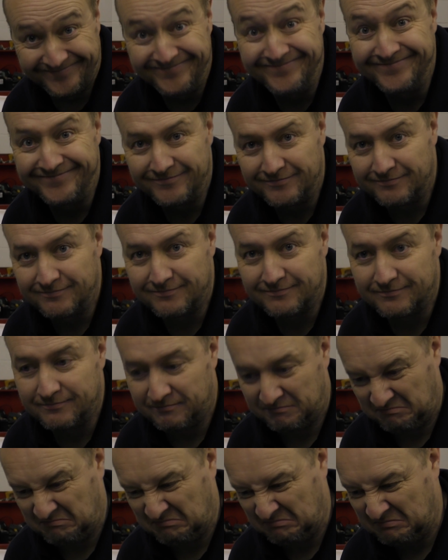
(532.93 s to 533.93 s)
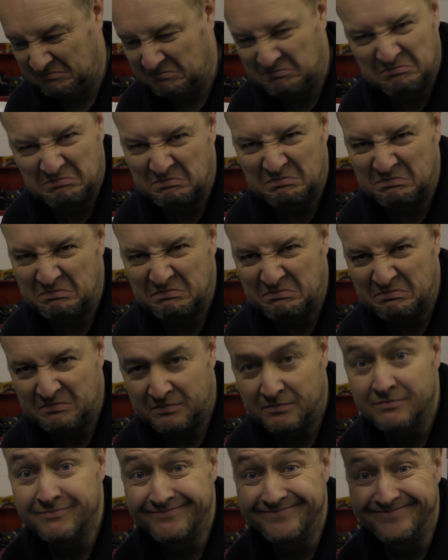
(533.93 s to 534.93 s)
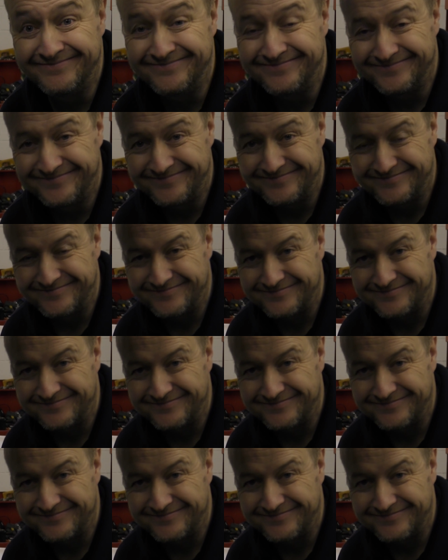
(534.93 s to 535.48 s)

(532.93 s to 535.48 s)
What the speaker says: deal with that. Let's get a nice hat.